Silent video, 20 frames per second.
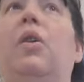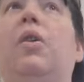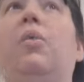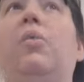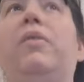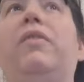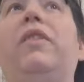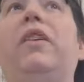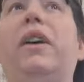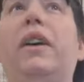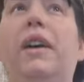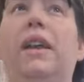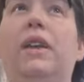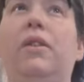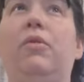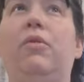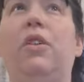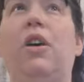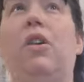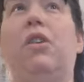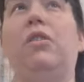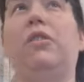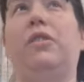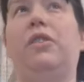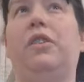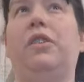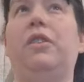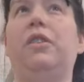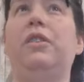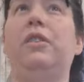with like a little
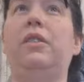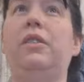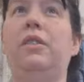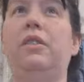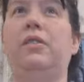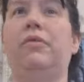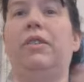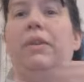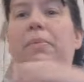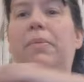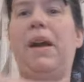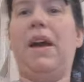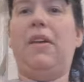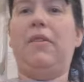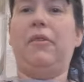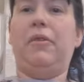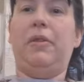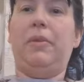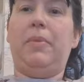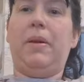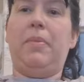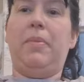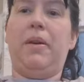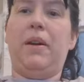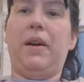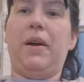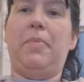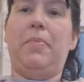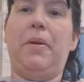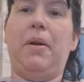cardigan, because I'm really paranoid about my
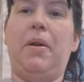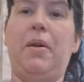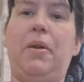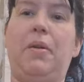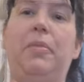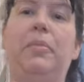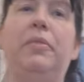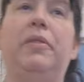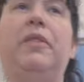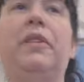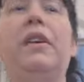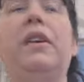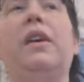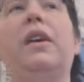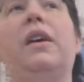upper arms.